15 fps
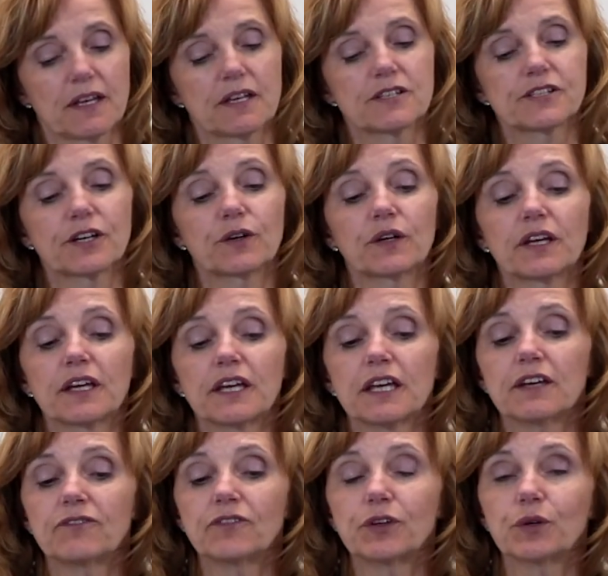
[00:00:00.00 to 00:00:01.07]
So
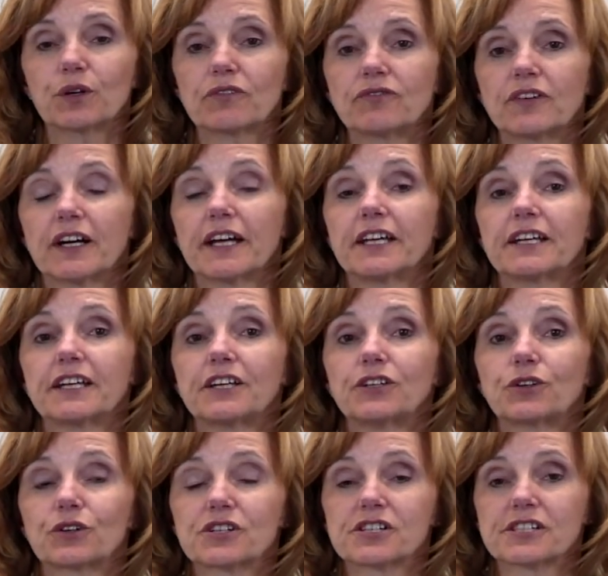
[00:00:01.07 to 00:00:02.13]
if you are finding
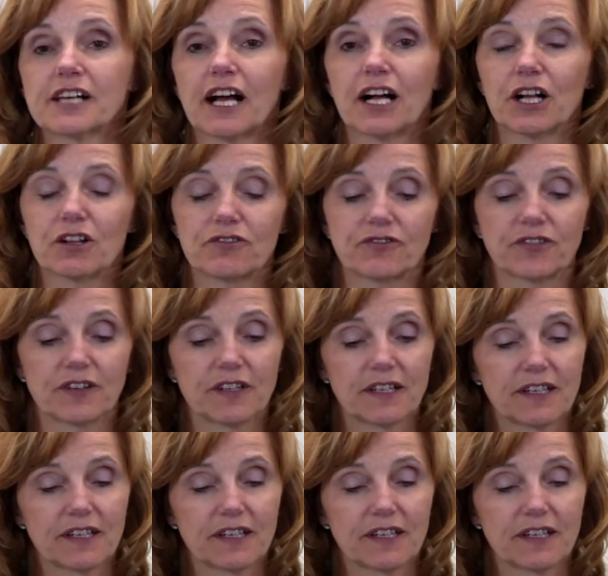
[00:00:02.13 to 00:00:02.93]
yourself